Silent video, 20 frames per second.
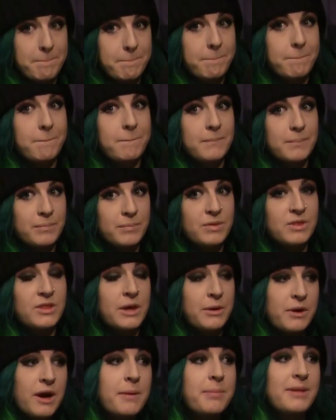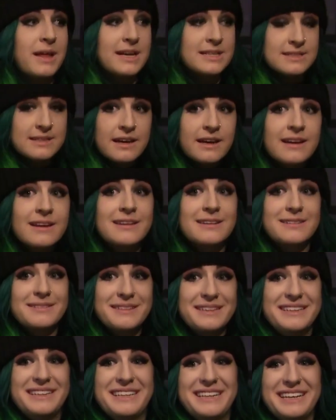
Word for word: probably be some videos up up there later night. on.